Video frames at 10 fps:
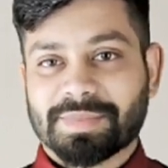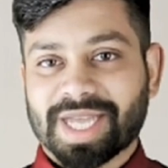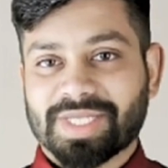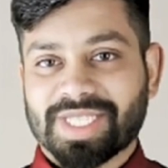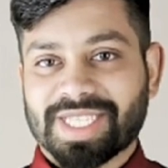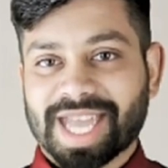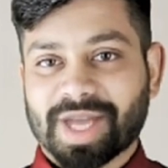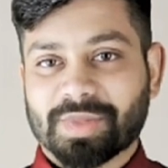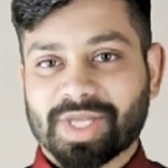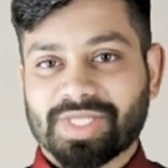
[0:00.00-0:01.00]
Imagine
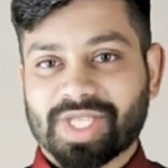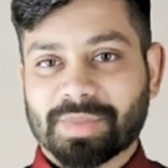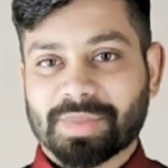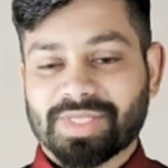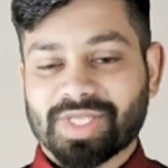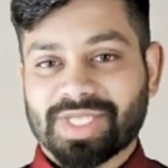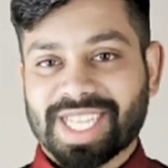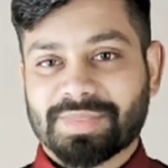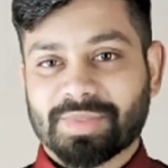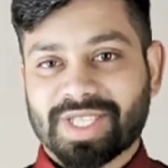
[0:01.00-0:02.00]
how a shopper
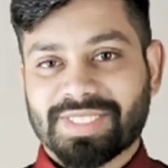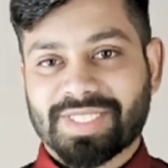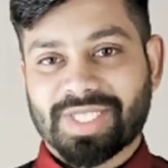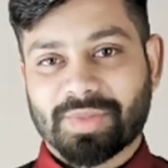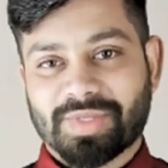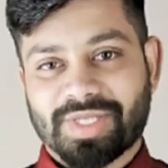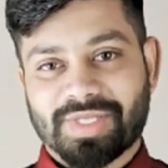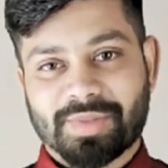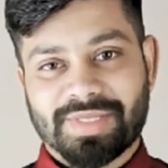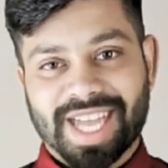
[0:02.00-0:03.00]
looking for a
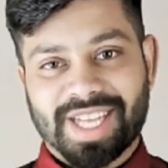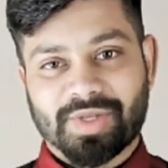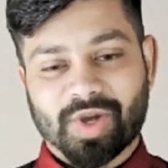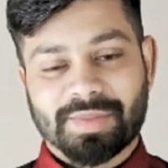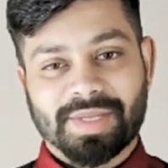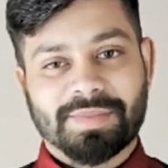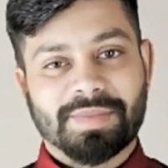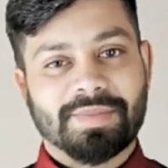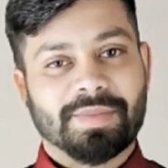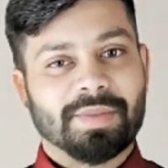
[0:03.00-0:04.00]
solution to their problem,